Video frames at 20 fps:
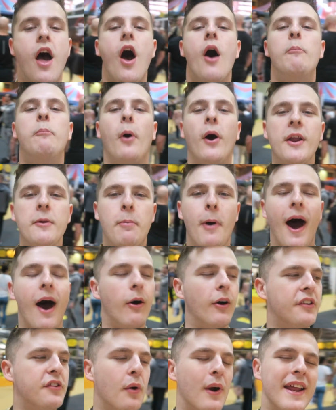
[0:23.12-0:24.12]
at Body
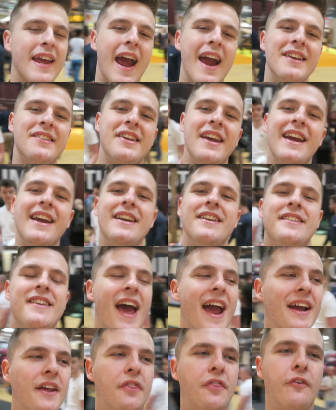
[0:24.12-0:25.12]
Power twenty eighteen, day